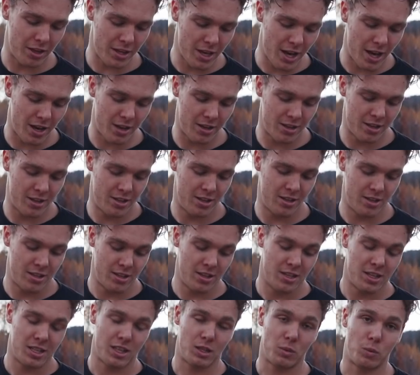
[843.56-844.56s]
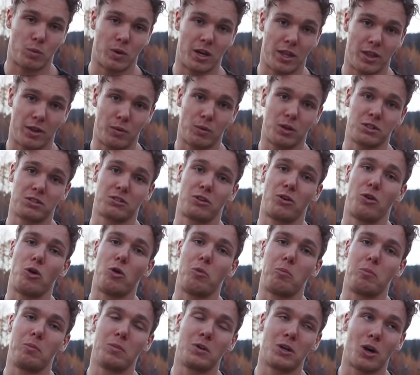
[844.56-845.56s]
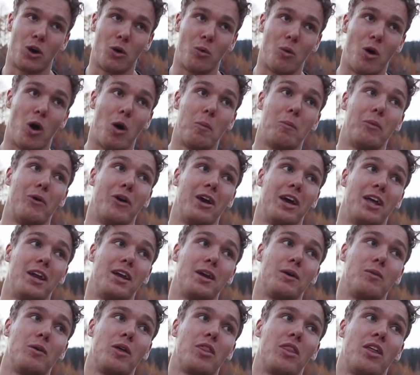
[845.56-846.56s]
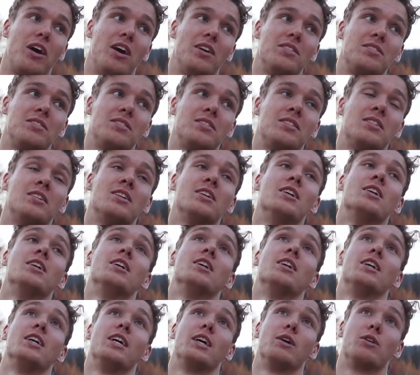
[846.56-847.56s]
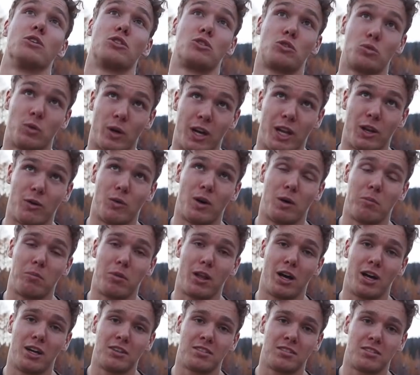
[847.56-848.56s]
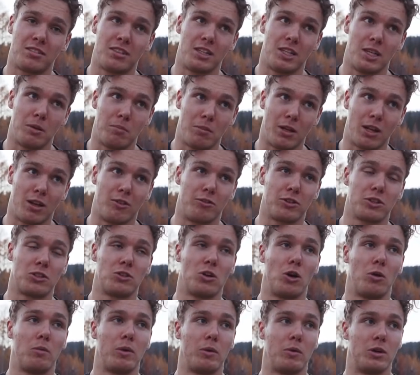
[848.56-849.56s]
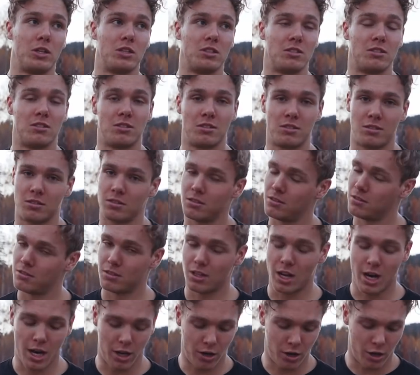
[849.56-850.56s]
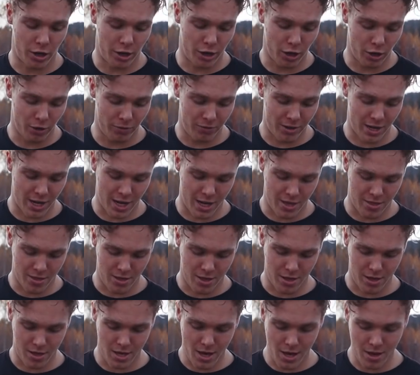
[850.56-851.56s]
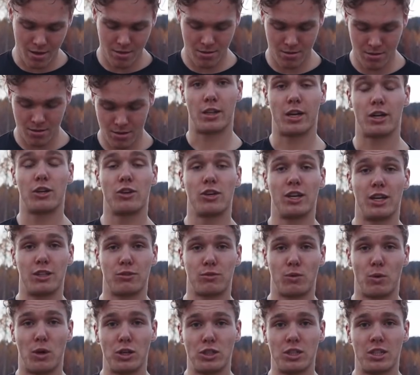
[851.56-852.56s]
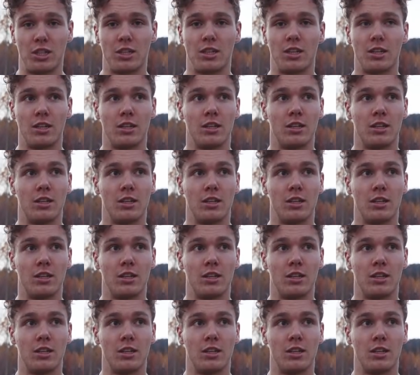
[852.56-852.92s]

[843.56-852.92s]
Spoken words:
yeah, the weather was cooperating with us. It was 21 plus in the middle of October, which is unheard of. And yeah, thank you guys for watching.